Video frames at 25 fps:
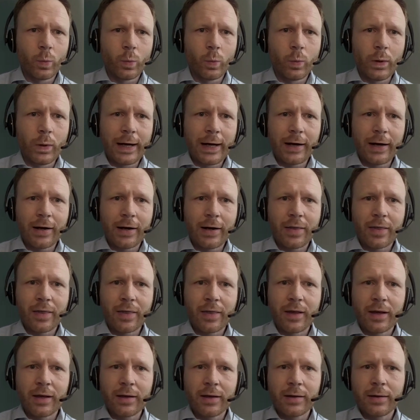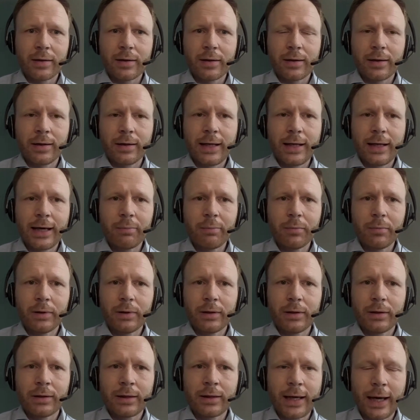where the
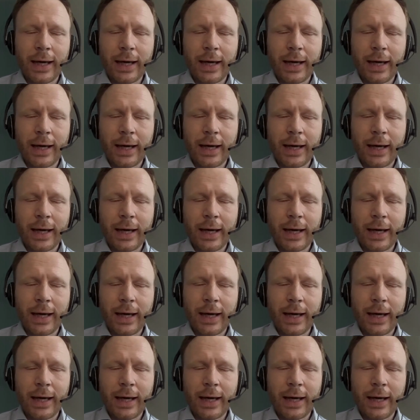name